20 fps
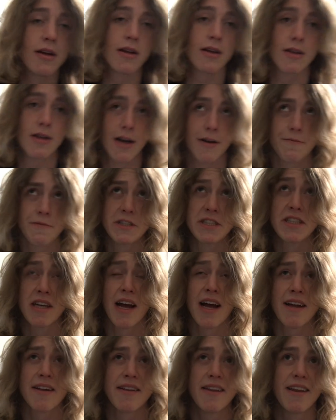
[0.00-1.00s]
Coffee
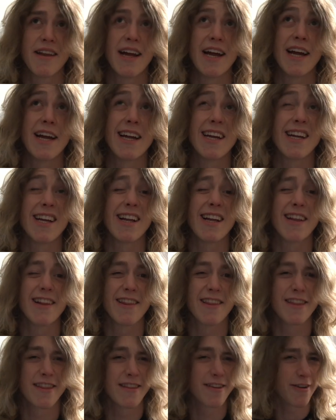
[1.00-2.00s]
chat day
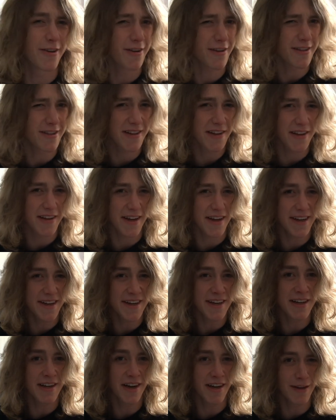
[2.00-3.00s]

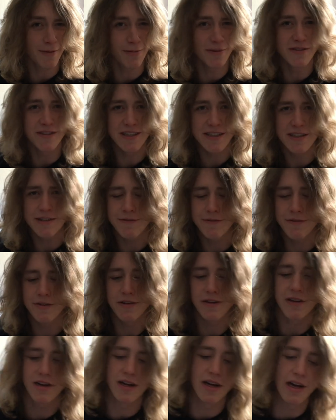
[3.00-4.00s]
13, I believe.
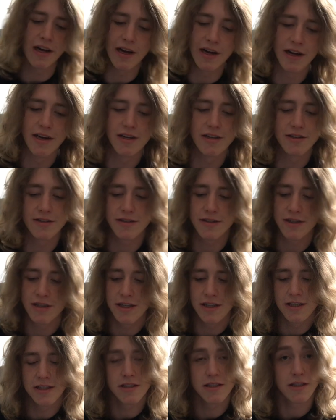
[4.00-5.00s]
So
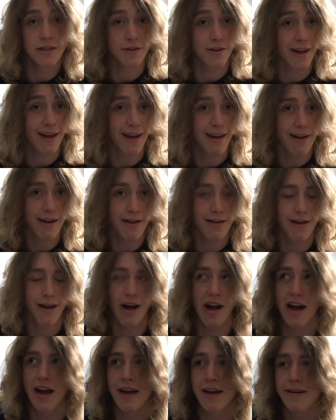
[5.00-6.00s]
yeah,
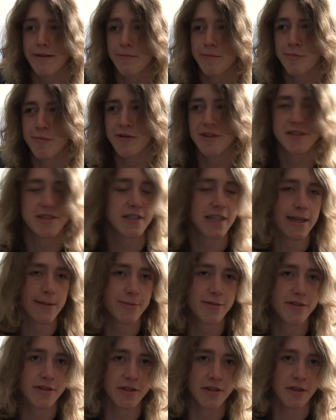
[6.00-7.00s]
I wasn't
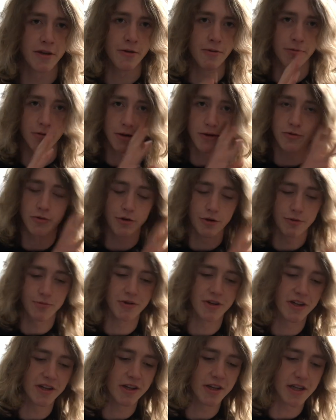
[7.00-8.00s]
able to record
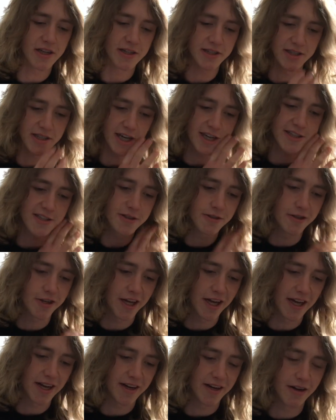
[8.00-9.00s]
one of these
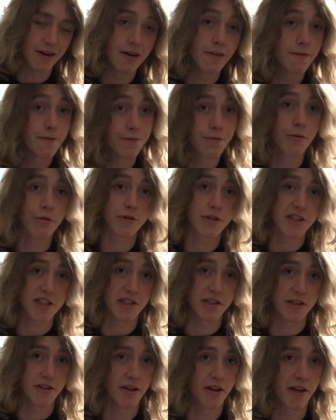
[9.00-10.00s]
yesterday,
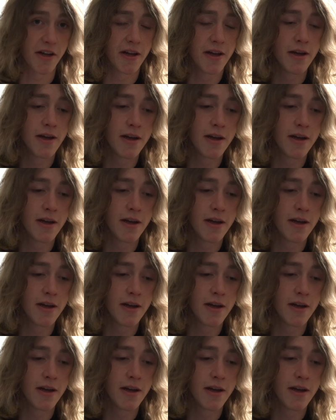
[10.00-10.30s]
unfortunately.